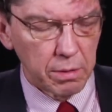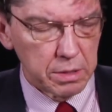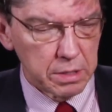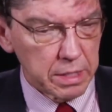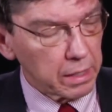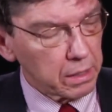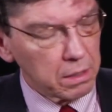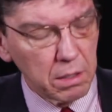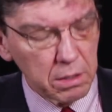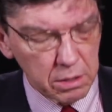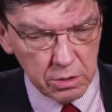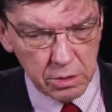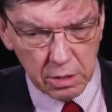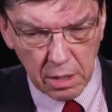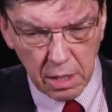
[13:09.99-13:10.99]

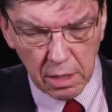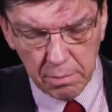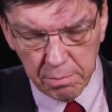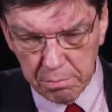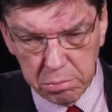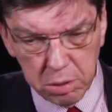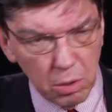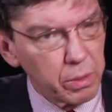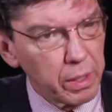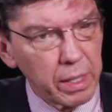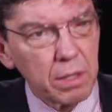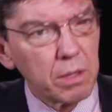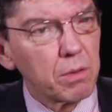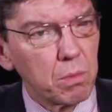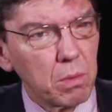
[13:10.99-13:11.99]
technology got blown
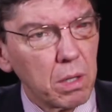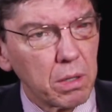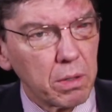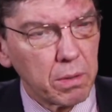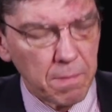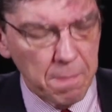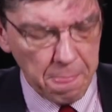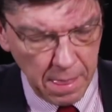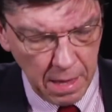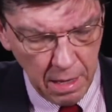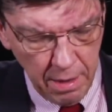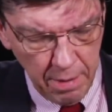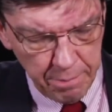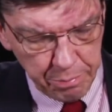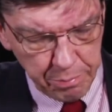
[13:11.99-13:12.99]
out of the water
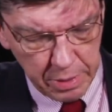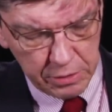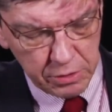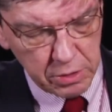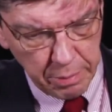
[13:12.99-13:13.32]
by